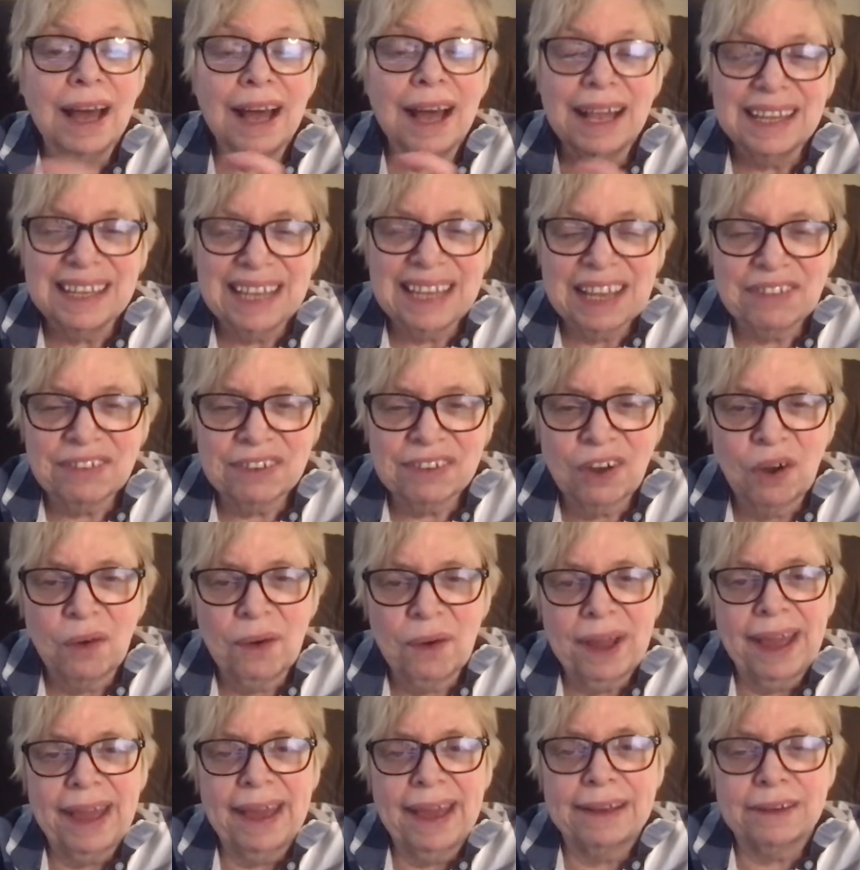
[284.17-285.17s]
Let's go
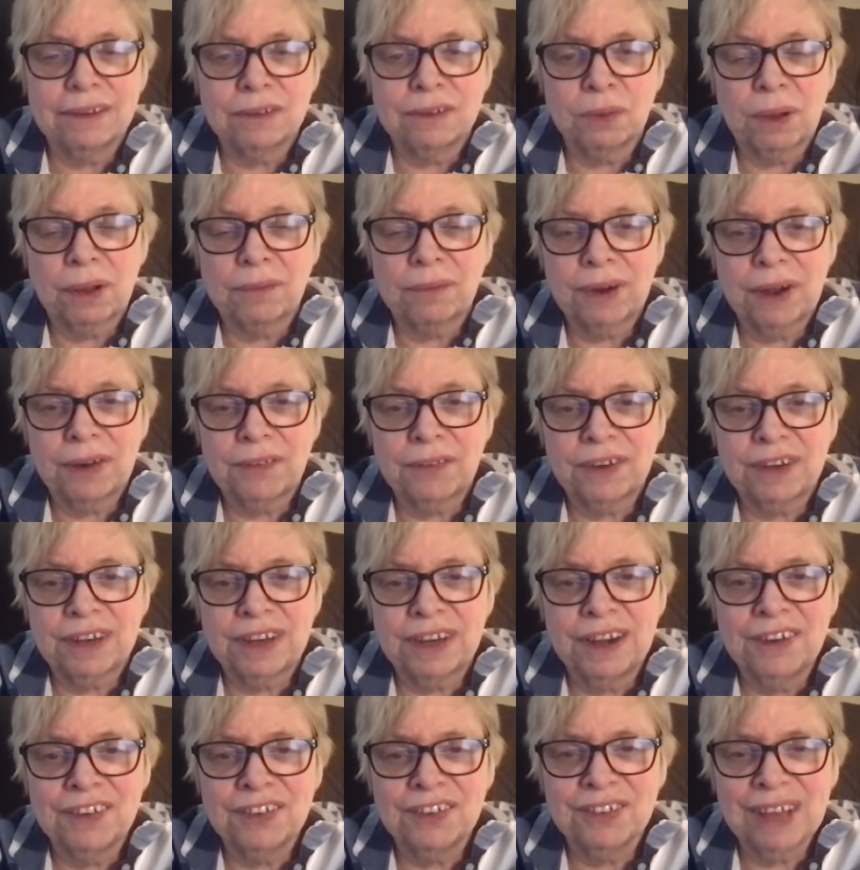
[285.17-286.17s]
ahead 1200
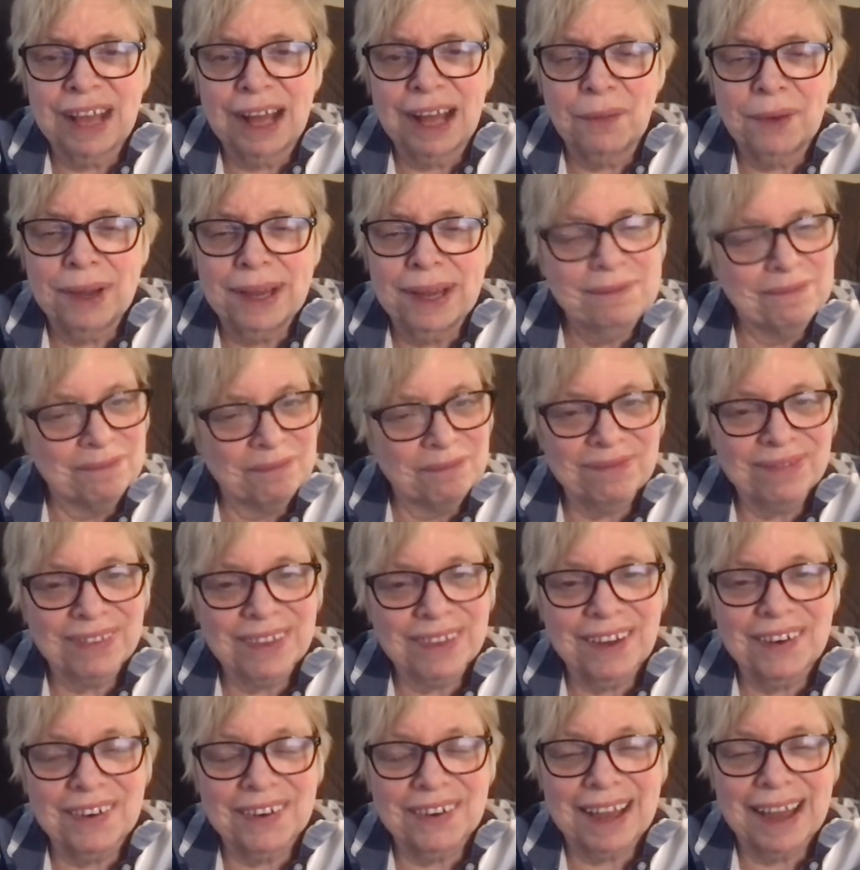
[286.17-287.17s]
years, shall we?
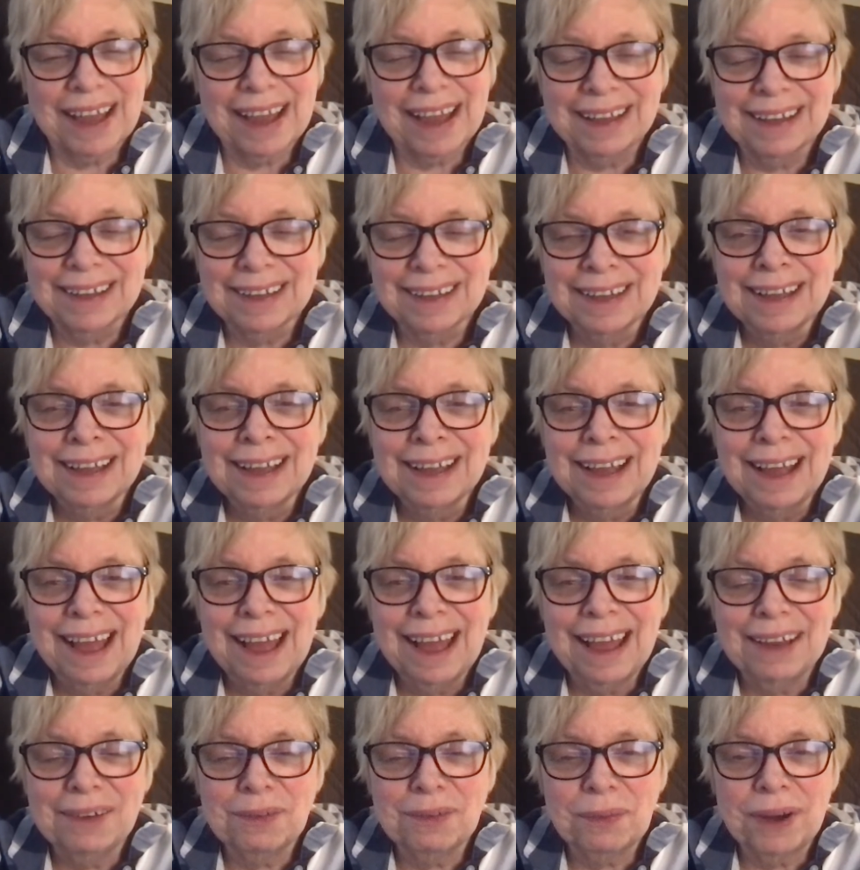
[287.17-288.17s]
Okay.
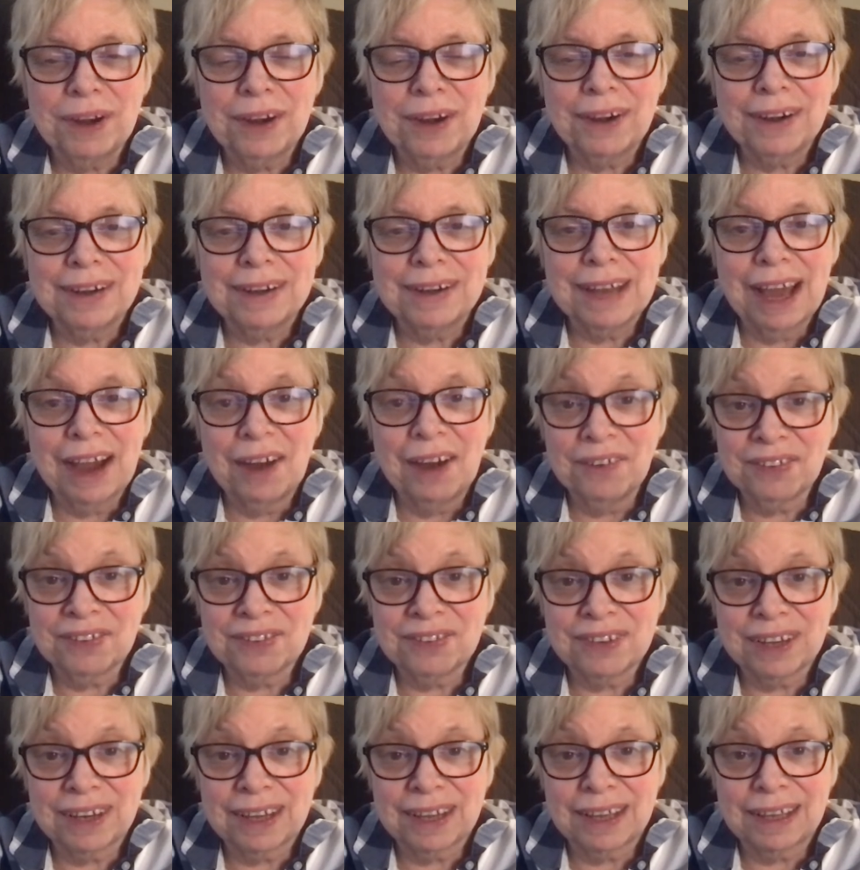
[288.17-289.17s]
And we are now
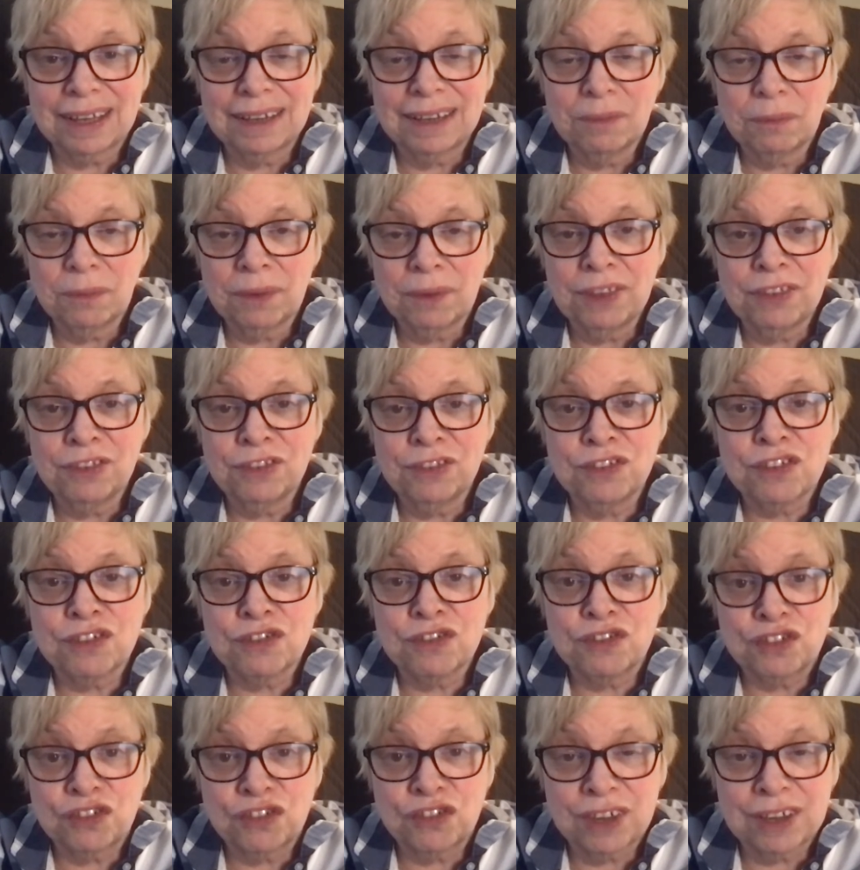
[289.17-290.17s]
sitting with
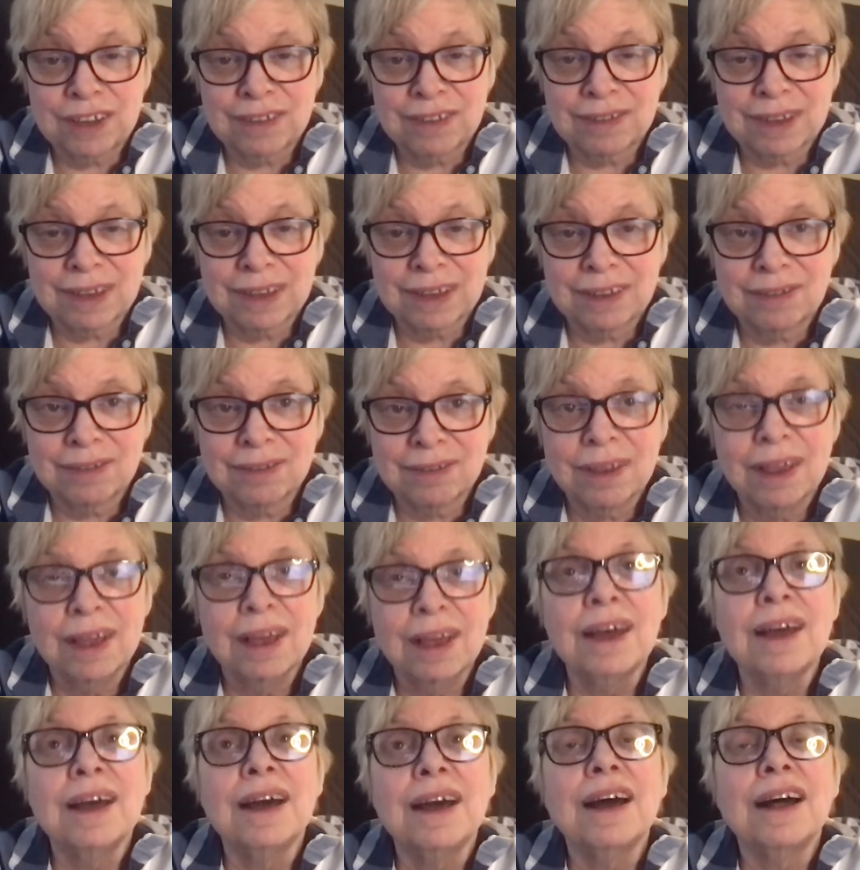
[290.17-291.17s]
Jesus
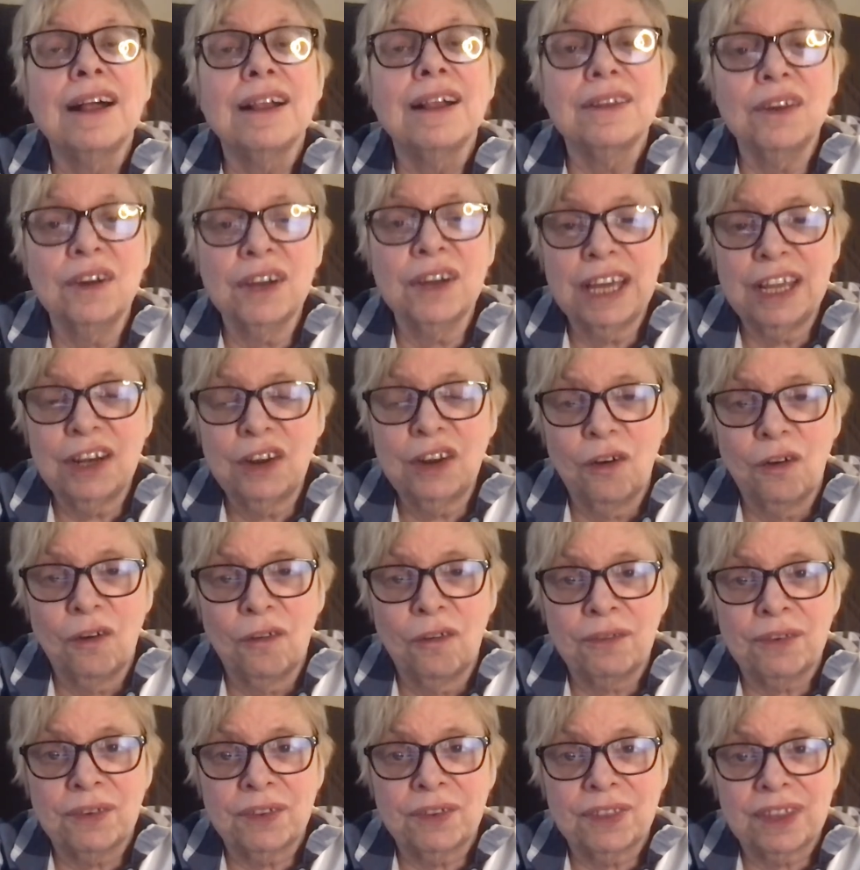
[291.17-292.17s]
looking
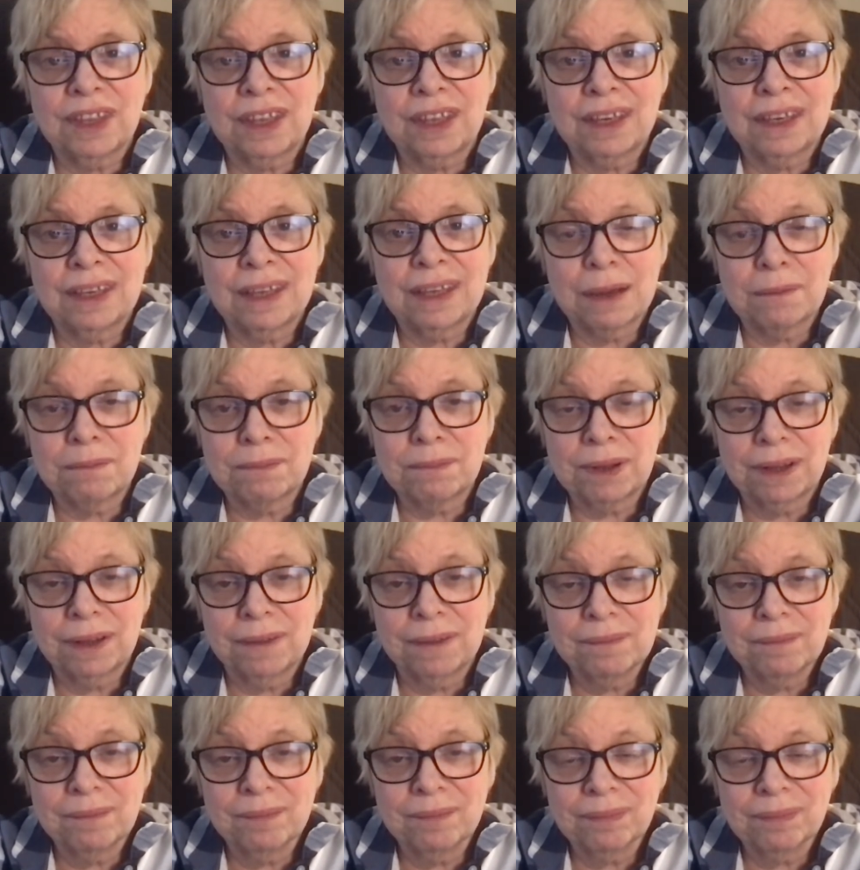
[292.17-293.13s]
over the temple.